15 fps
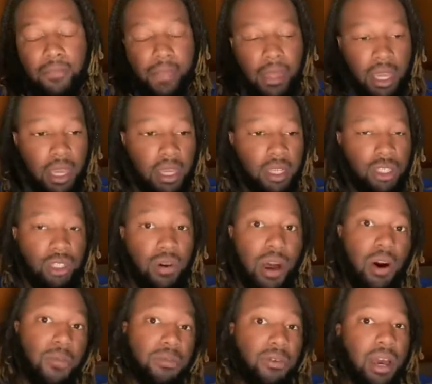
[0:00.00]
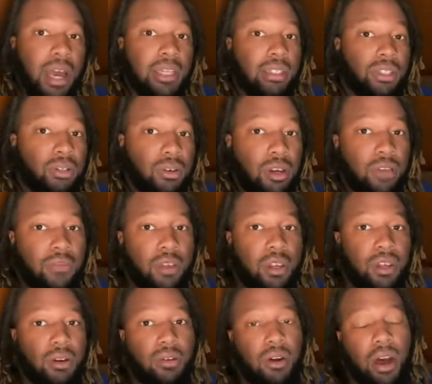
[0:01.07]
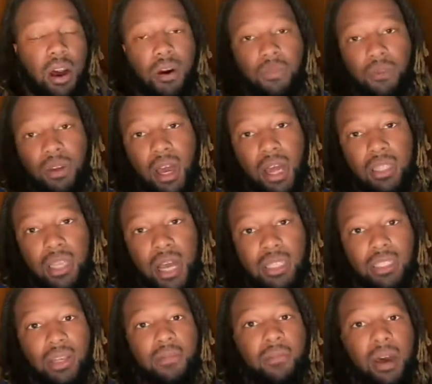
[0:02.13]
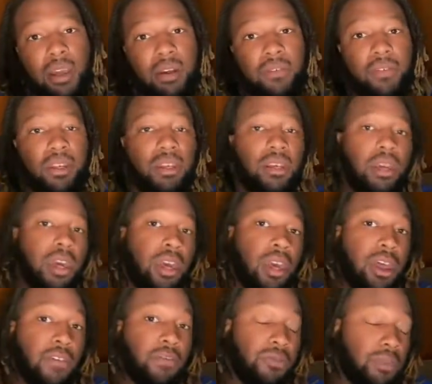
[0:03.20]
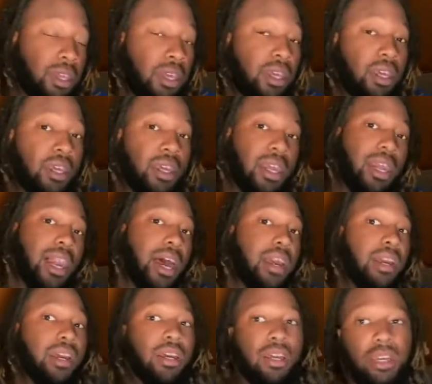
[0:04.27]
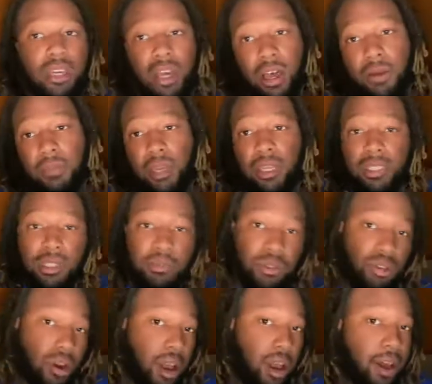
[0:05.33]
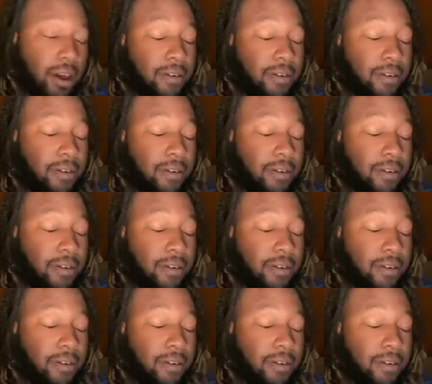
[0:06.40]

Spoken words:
So I hope you guys enjoyed the video. I hope you guys got something out of it. If you did, like, comment, subscribe.